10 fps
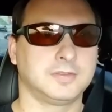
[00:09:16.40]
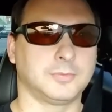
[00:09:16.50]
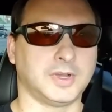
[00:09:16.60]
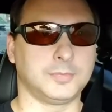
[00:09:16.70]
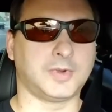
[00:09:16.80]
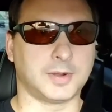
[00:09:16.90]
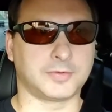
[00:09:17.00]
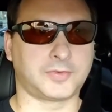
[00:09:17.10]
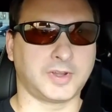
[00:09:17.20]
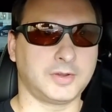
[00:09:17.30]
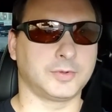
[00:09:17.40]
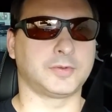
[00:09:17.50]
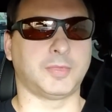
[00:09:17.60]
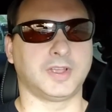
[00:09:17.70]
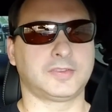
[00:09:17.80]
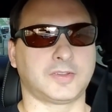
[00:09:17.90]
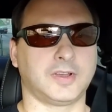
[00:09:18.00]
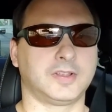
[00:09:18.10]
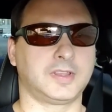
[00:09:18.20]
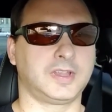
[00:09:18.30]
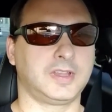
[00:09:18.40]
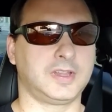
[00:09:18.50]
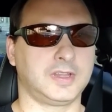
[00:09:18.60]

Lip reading: Well, Harbor Freight was a bust on the